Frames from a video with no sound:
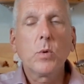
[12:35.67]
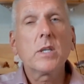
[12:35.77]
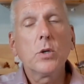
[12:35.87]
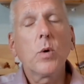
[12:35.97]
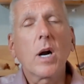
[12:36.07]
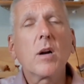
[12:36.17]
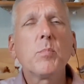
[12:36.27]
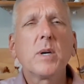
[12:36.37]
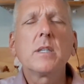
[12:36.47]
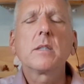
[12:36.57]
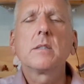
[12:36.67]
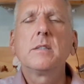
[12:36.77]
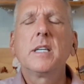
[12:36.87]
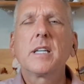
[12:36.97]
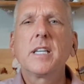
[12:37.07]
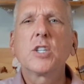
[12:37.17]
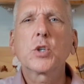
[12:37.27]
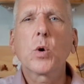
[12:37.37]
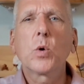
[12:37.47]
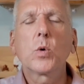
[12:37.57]
Well, you are, but
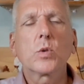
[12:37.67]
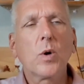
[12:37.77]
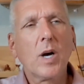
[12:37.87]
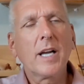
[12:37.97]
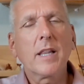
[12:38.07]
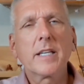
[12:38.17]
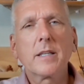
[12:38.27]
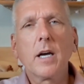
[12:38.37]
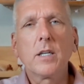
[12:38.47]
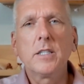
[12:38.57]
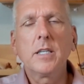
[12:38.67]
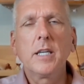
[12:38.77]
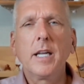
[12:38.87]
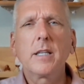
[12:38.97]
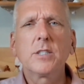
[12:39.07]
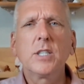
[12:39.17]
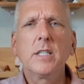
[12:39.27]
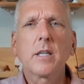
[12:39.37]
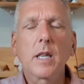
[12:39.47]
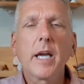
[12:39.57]
I like the onion analogy,
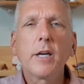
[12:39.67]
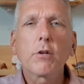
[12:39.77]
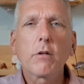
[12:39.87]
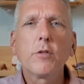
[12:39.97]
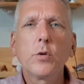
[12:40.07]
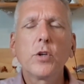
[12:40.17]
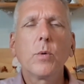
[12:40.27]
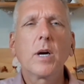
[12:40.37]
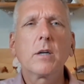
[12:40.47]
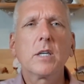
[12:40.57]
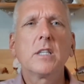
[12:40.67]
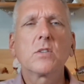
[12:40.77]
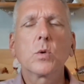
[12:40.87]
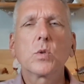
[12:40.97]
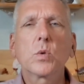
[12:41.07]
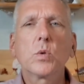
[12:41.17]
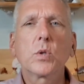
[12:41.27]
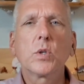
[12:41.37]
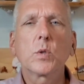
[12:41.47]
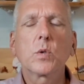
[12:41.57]
the layer of who you are,
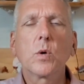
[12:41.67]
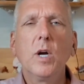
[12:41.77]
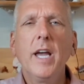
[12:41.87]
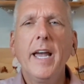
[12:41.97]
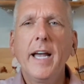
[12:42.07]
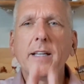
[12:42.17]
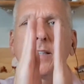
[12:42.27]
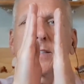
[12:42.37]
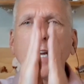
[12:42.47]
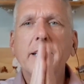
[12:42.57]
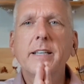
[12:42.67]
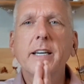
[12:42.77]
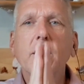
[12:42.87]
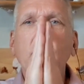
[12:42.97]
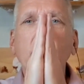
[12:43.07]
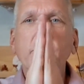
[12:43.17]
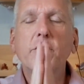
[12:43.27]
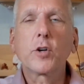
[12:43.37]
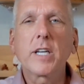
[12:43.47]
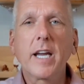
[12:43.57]
and this idea of
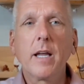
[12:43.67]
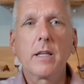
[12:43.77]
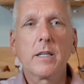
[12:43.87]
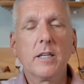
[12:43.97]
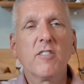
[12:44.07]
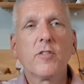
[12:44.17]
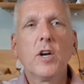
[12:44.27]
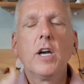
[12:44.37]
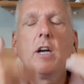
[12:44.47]
verticality, of